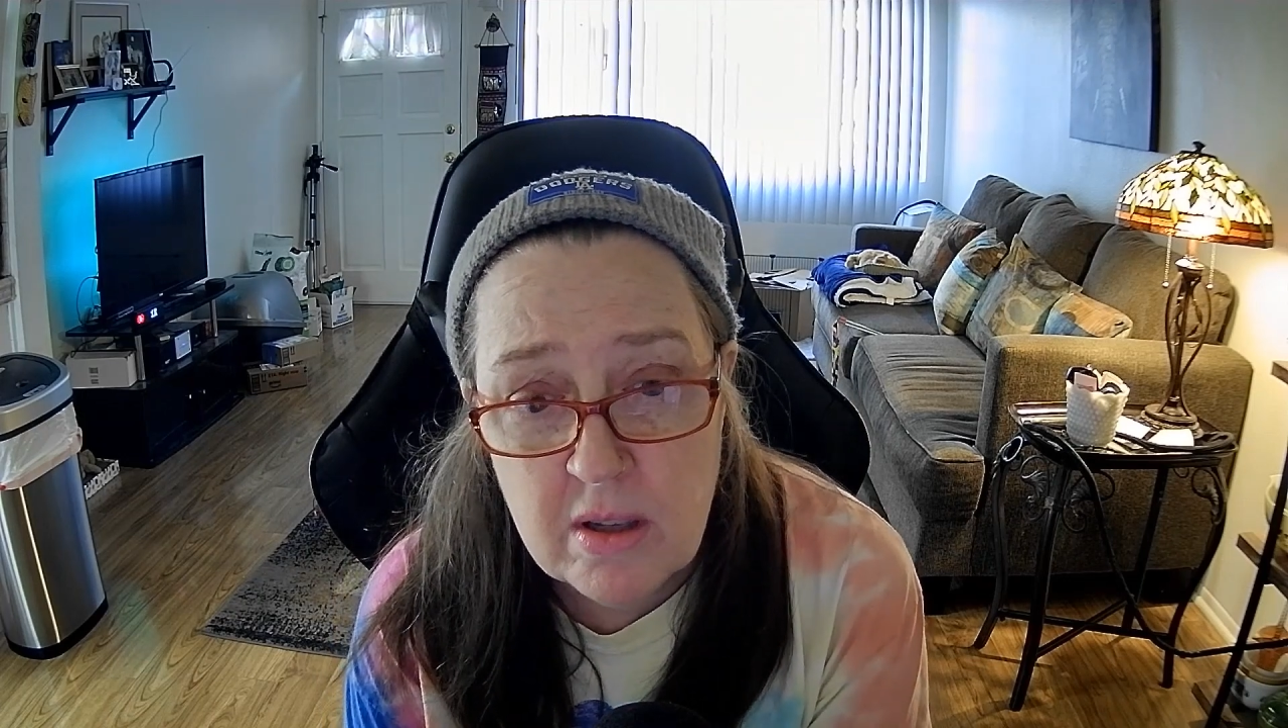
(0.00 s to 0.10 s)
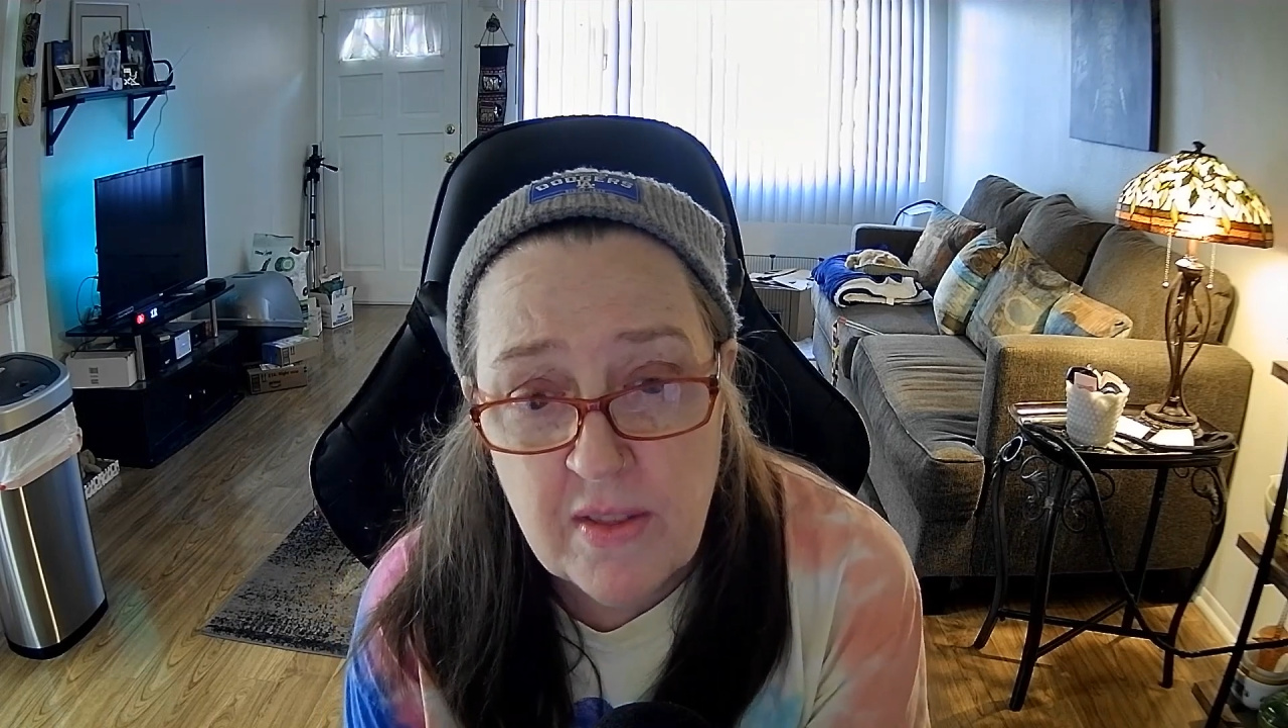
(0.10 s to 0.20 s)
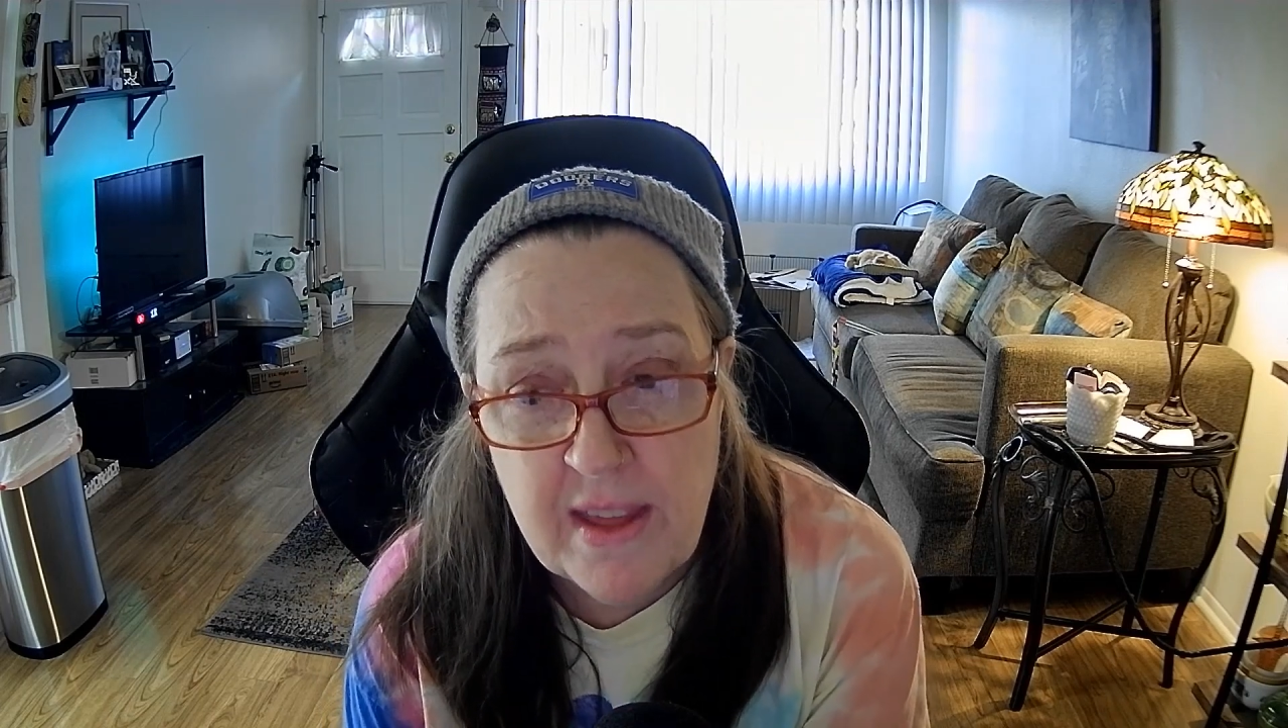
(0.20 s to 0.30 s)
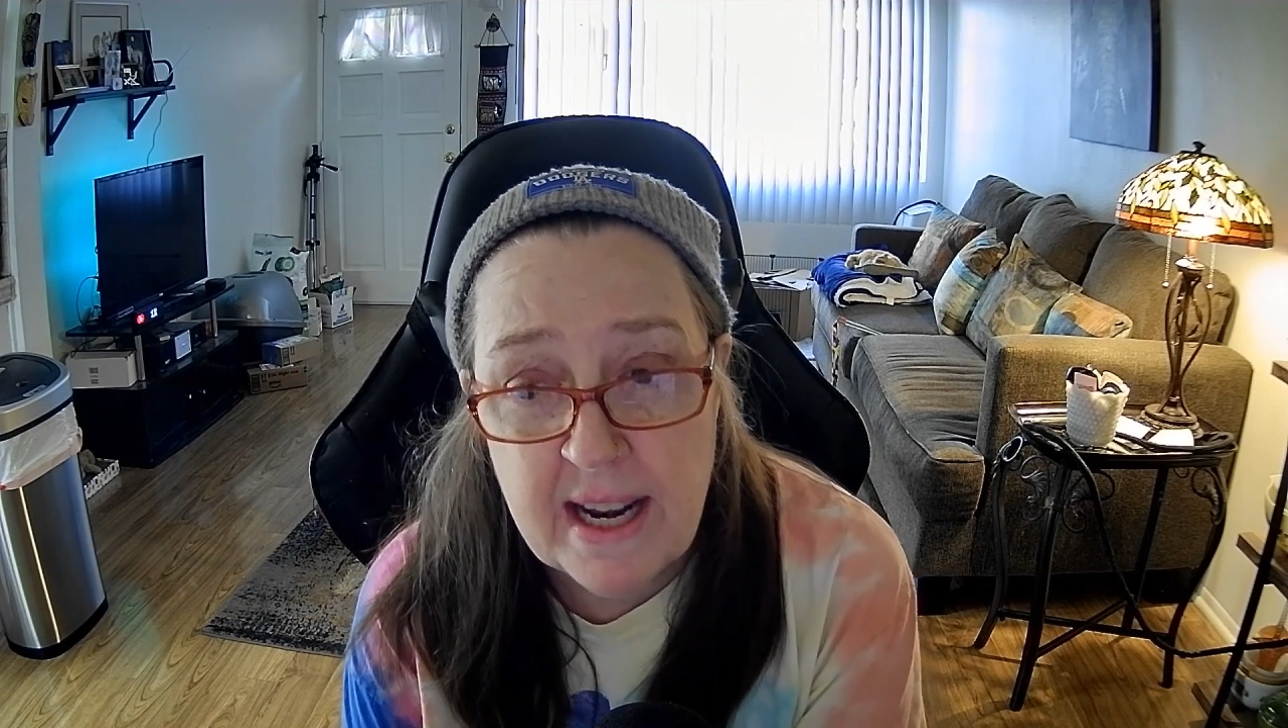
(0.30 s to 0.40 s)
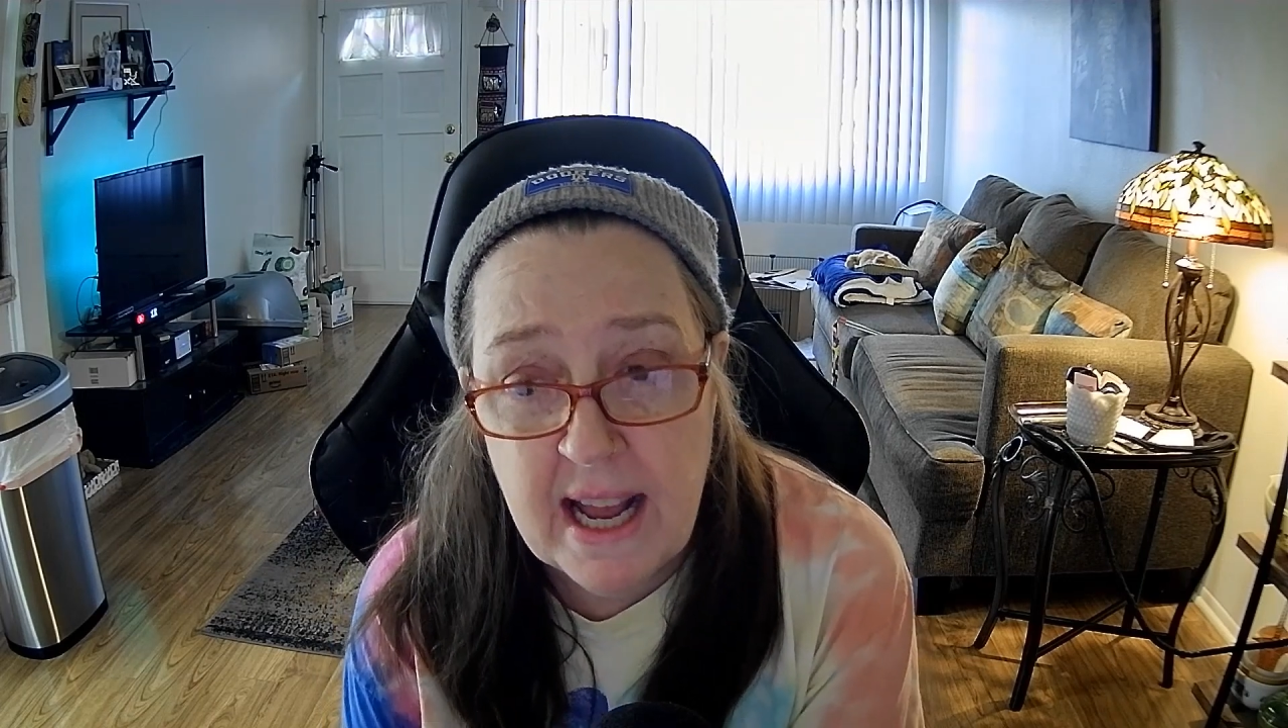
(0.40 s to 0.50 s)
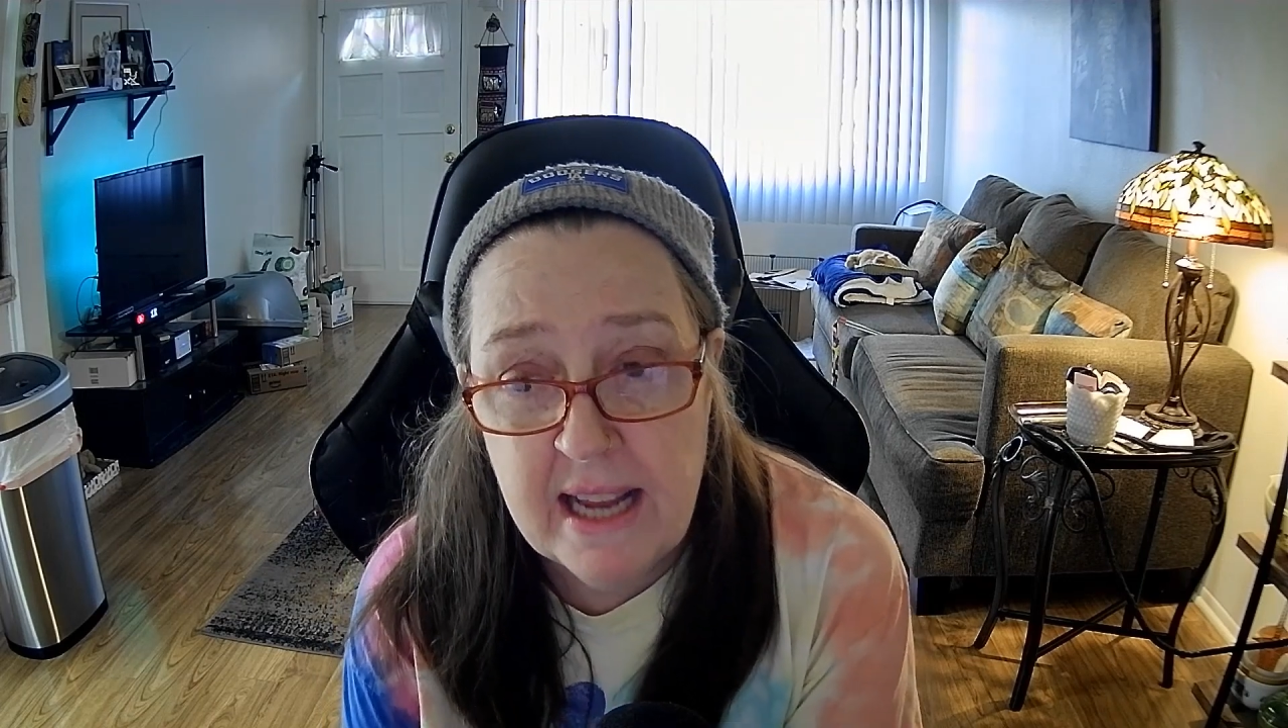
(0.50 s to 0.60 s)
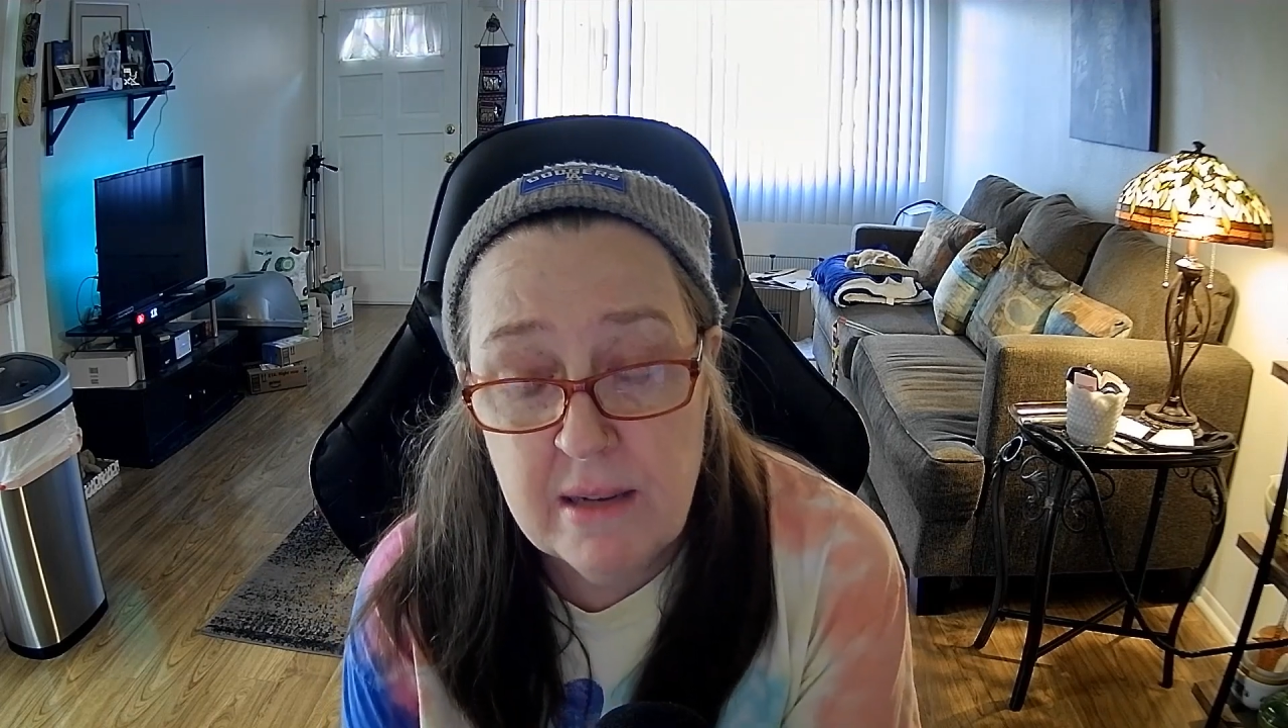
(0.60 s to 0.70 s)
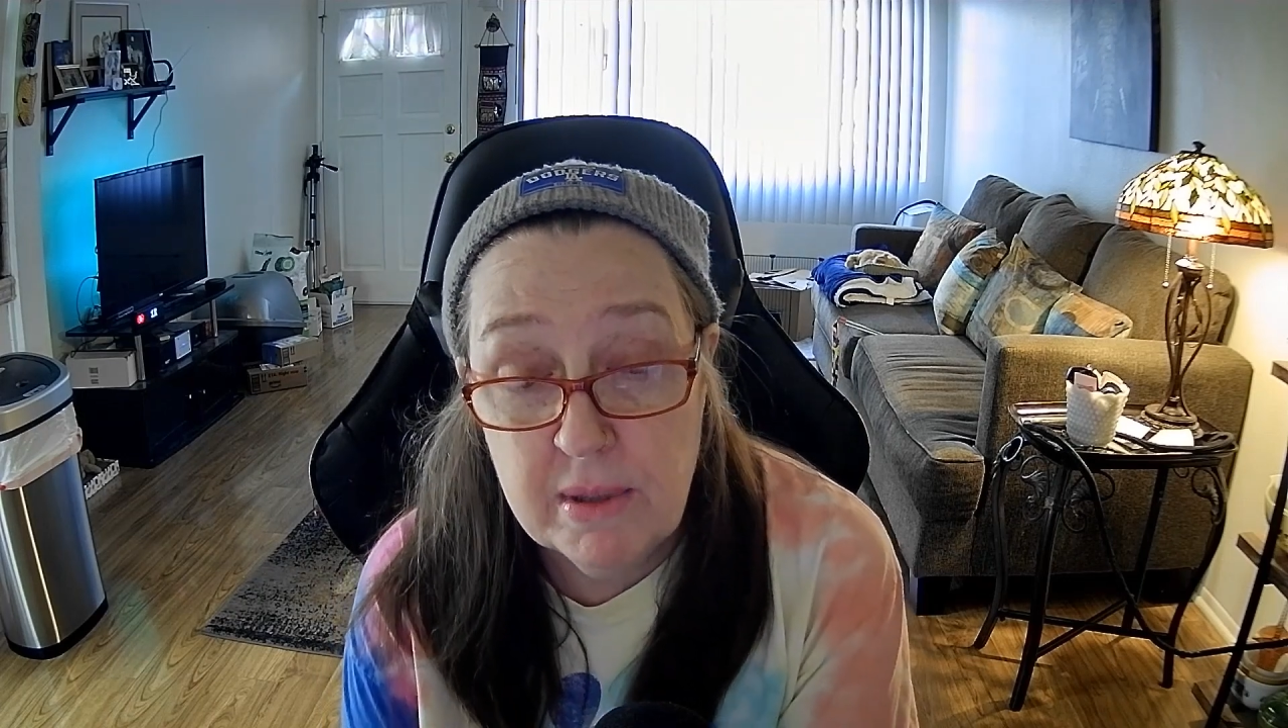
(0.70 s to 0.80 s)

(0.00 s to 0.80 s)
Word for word: that I am